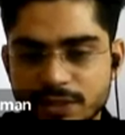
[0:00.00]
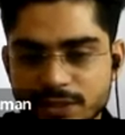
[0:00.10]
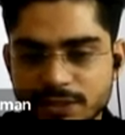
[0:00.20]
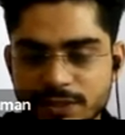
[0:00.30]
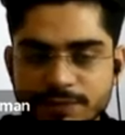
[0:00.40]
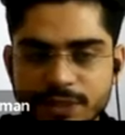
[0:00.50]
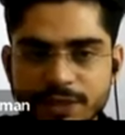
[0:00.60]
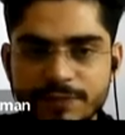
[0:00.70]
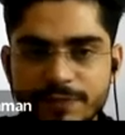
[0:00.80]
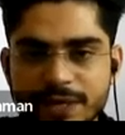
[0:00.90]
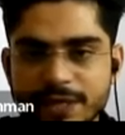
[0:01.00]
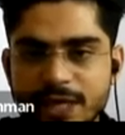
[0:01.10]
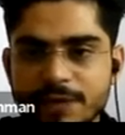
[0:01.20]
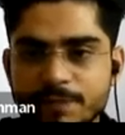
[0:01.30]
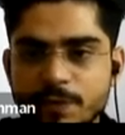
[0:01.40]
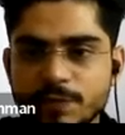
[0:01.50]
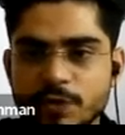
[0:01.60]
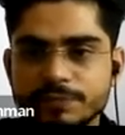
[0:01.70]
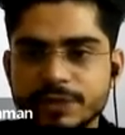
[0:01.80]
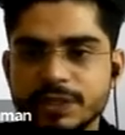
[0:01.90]
is something different type of
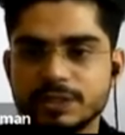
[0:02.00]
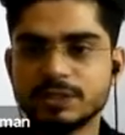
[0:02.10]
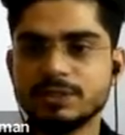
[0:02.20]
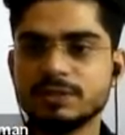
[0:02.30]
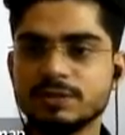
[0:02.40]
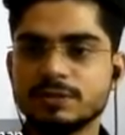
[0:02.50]
combination.